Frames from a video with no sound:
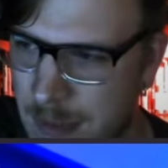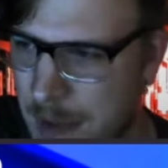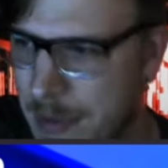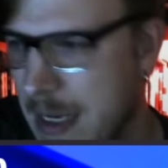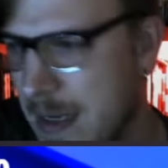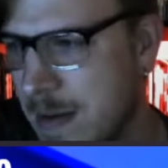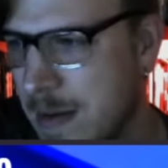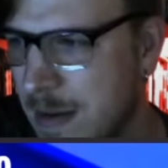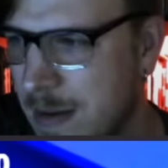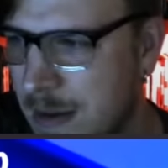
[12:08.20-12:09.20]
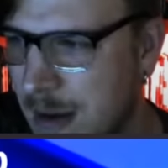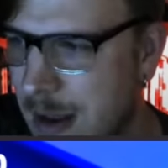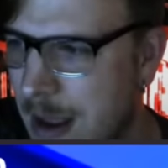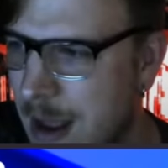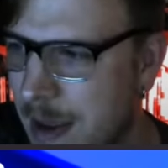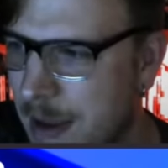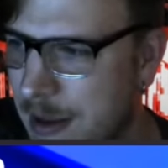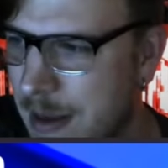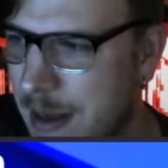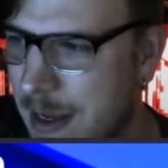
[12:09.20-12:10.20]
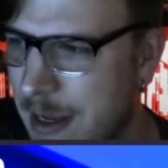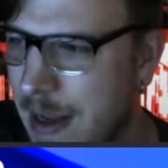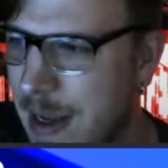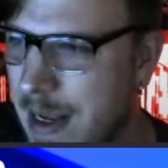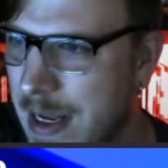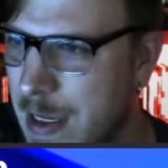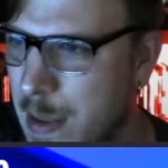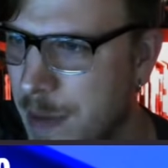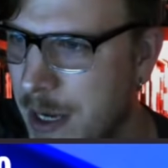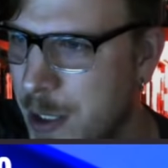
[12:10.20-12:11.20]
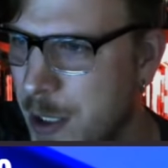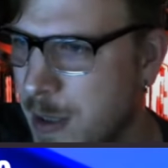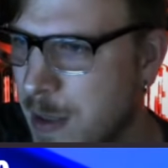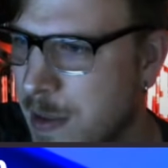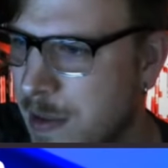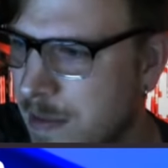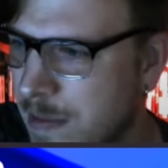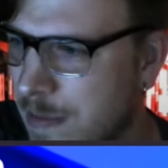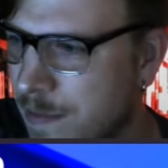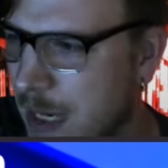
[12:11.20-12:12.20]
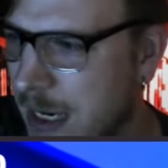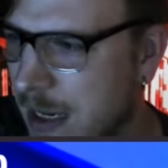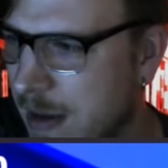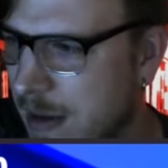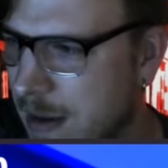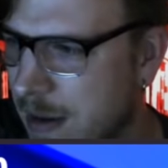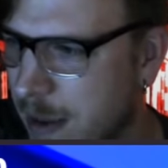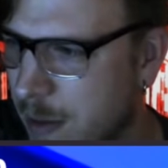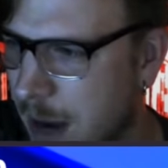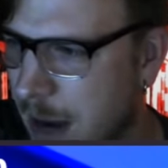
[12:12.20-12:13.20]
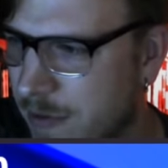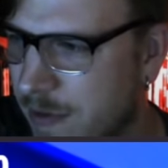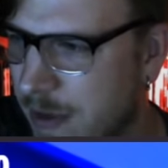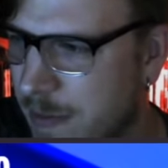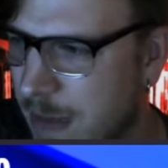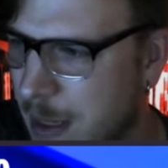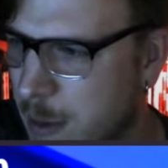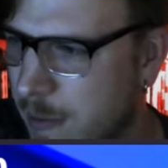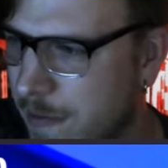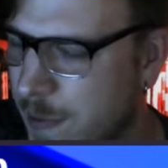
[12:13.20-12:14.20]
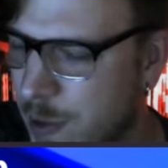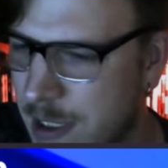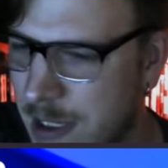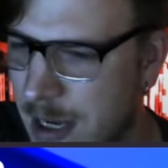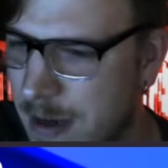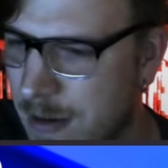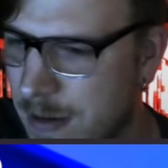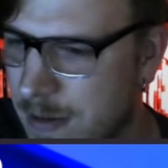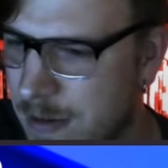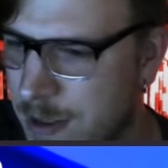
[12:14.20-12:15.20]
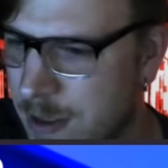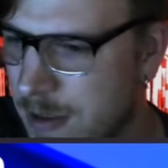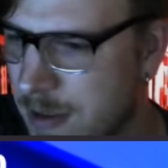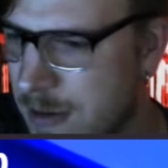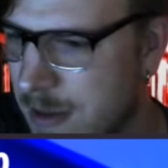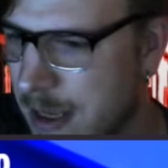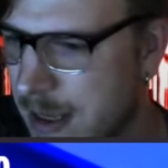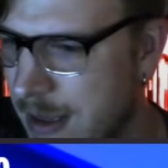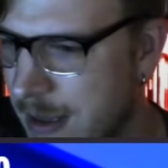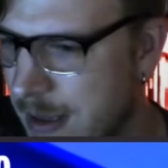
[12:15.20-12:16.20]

I mean, it, it in as much as beating Khalil Rountree makes you a future contender, sure. Like That's